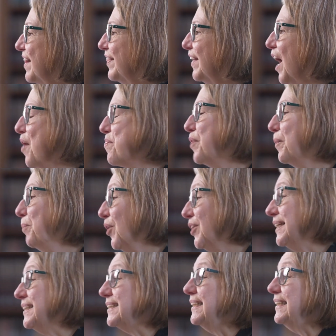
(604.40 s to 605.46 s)
Uh, the book
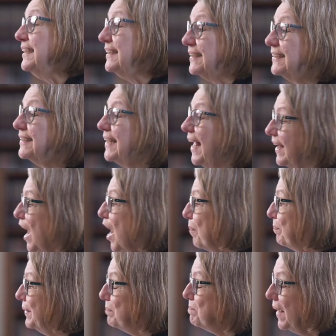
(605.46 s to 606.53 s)
is, is set
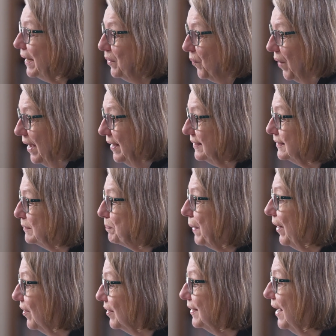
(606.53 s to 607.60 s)
up in many ways
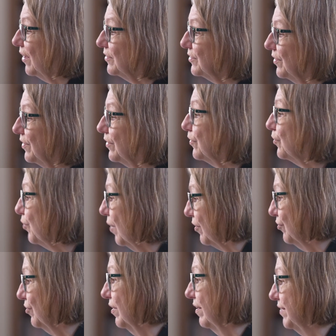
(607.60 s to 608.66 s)
parallel to the
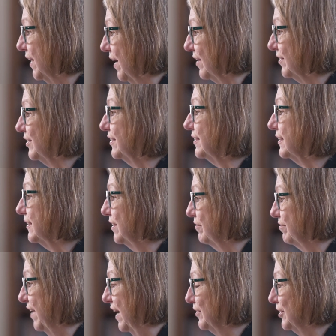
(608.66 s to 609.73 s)
structure of Augustine's
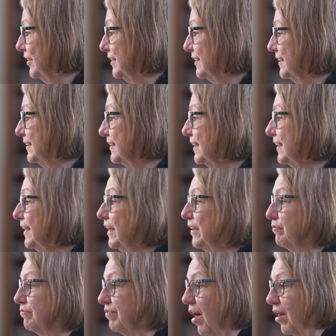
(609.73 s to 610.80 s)
Confessions.
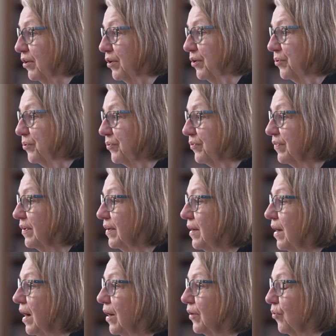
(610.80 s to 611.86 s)
It follows
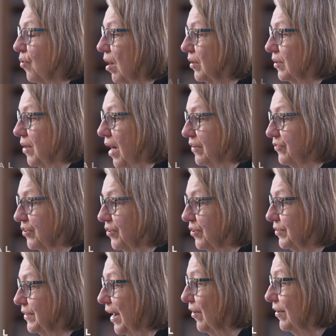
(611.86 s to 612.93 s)
a chronological
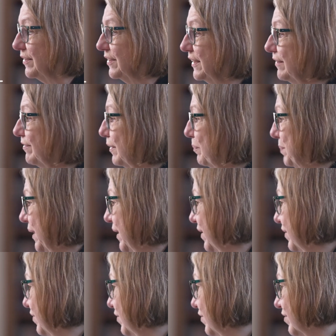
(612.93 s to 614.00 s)
narrative that
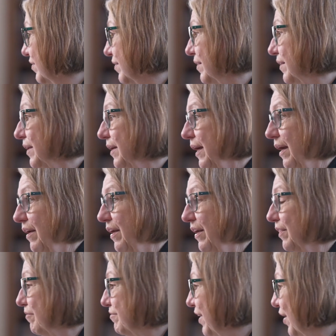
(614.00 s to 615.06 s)
begins in
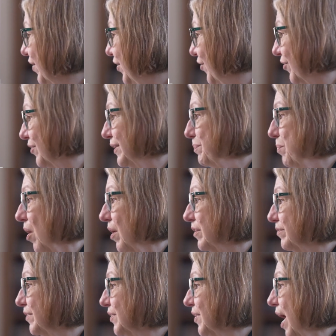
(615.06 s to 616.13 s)
the very early part of
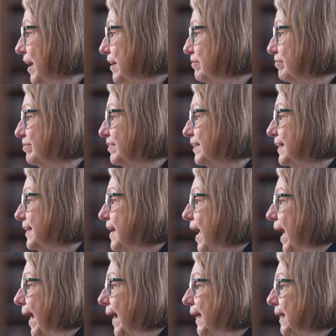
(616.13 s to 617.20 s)
her life,
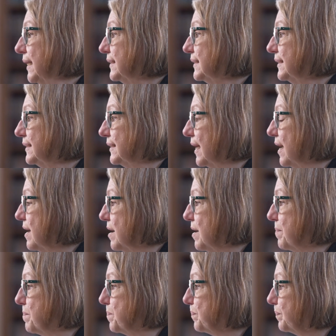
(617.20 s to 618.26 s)
and
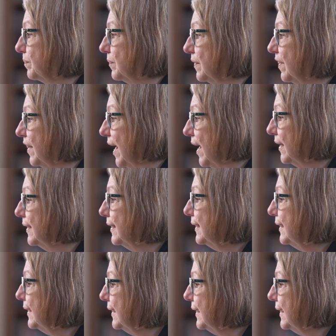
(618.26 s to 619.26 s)
um, then